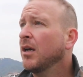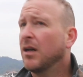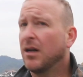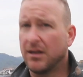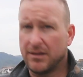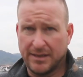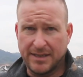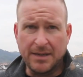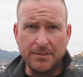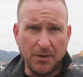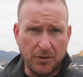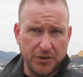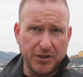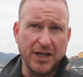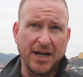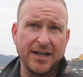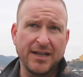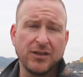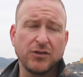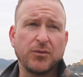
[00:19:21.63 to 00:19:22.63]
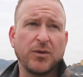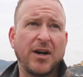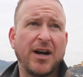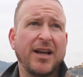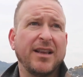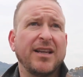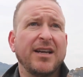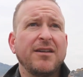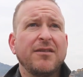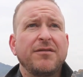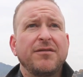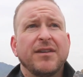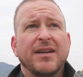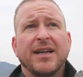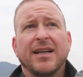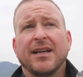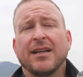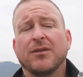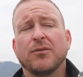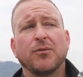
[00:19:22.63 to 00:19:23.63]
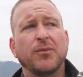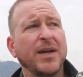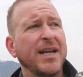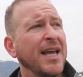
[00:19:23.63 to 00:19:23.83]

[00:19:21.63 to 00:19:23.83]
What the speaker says: Ningbo, China is where I live, and